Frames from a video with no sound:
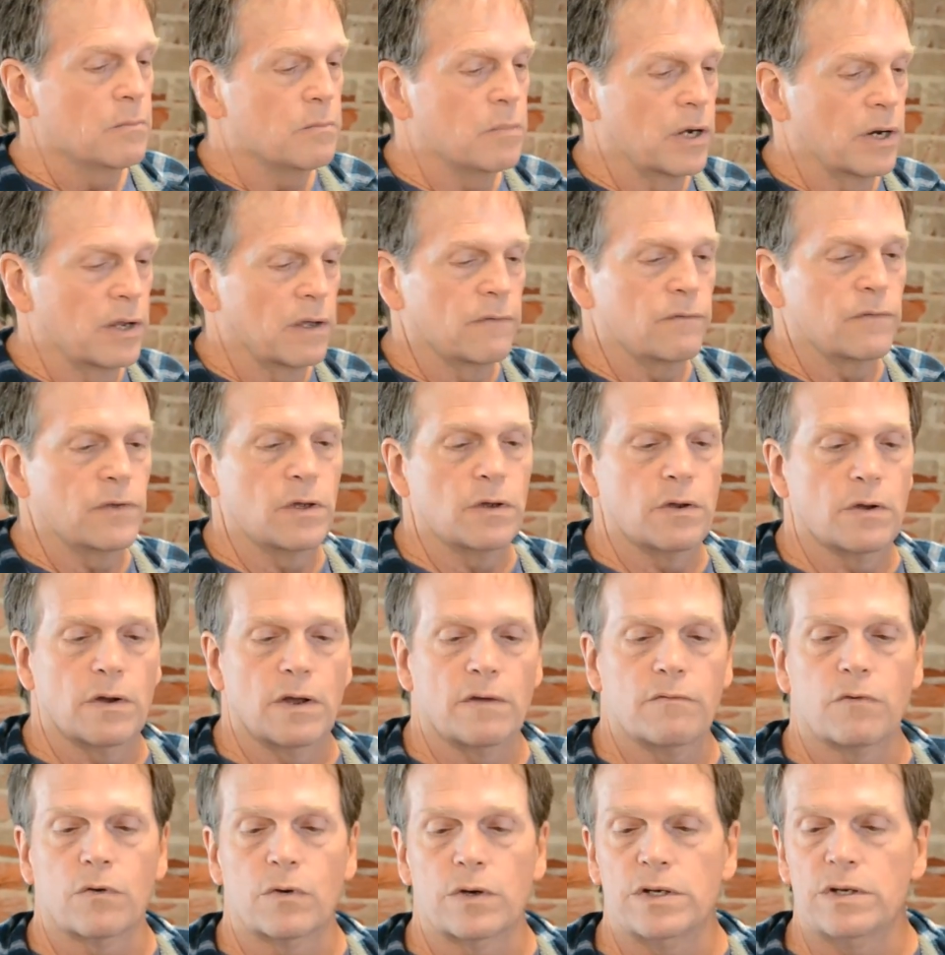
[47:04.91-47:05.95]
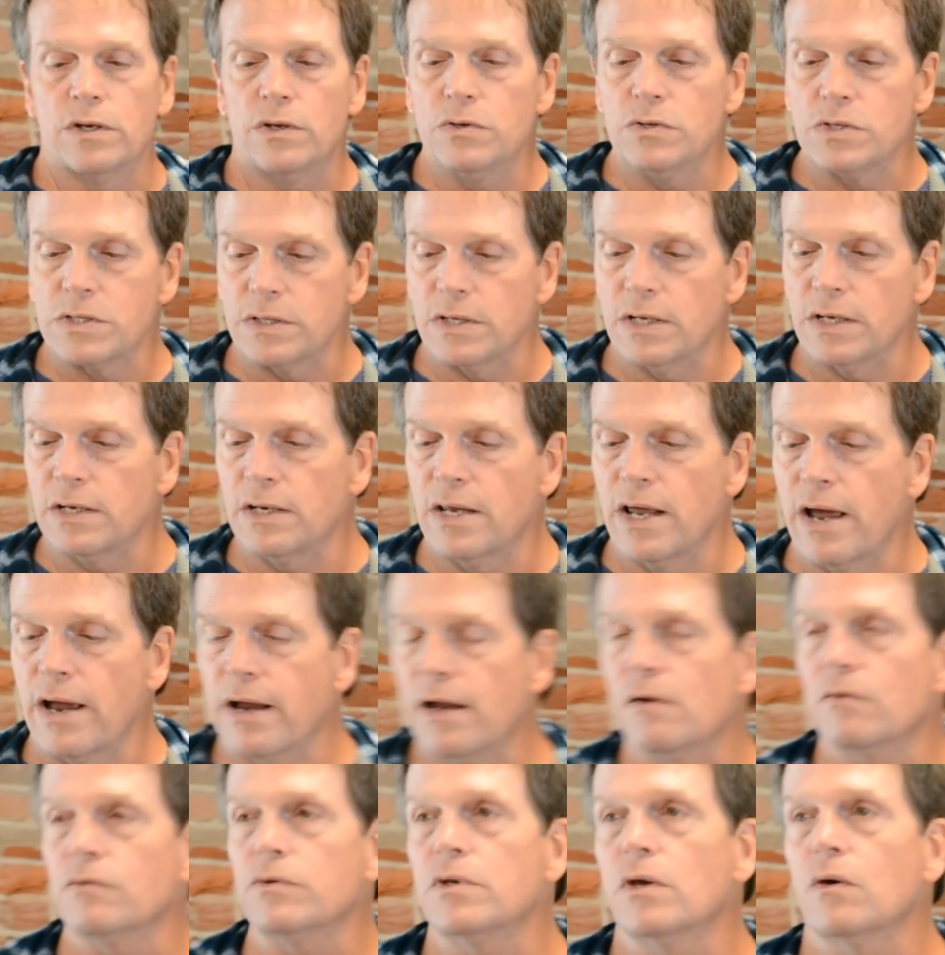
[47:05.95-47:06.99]
But if you have reduced it
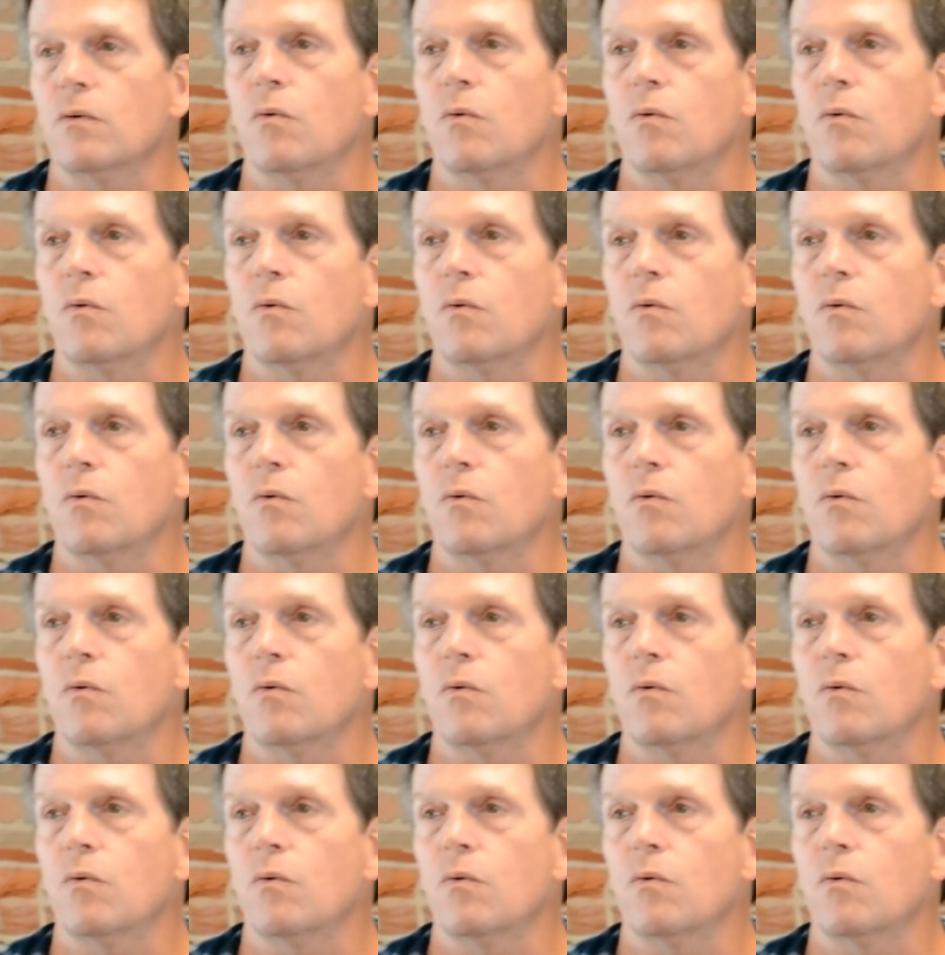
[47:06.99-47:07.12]
down to